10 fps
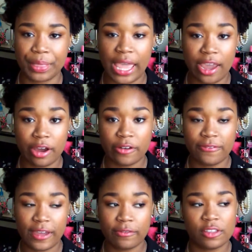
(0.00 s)
hair
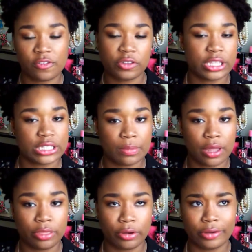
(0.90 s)
favorites for this
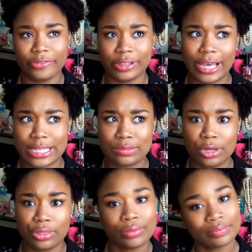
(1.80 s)
month, or for last
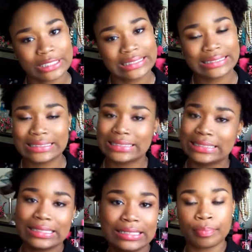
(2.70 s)
month.
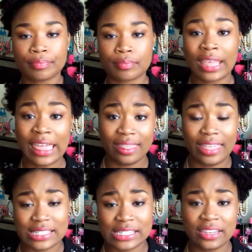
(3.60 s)

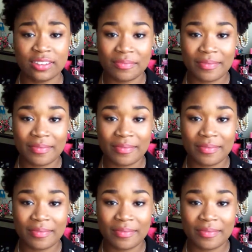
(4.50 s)
That's the end of